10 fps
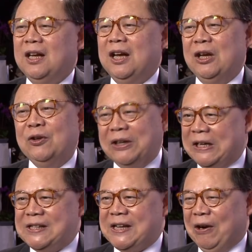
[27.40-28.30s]
Not
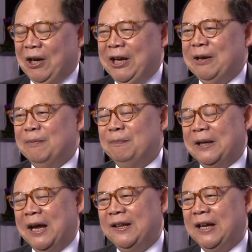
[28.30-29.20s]
necessarily,
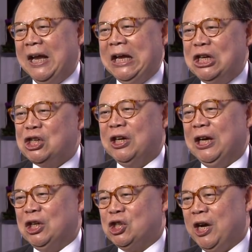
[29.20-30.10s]
but I think Asia
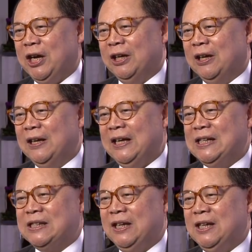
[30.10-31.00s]
and China
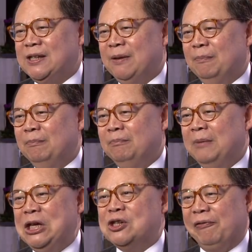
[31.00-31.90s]
is a
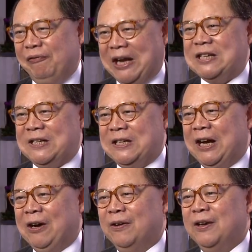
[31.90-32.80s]
major factor
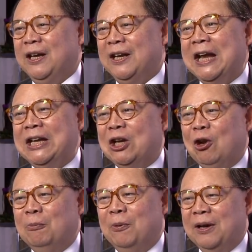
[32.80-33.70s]
now in any
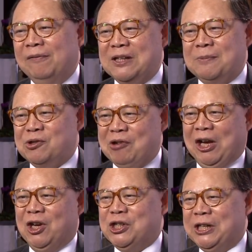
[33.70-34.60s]
global investment
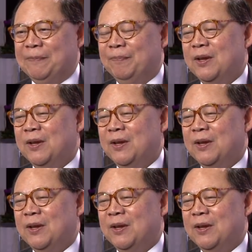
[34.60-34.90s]
strategy.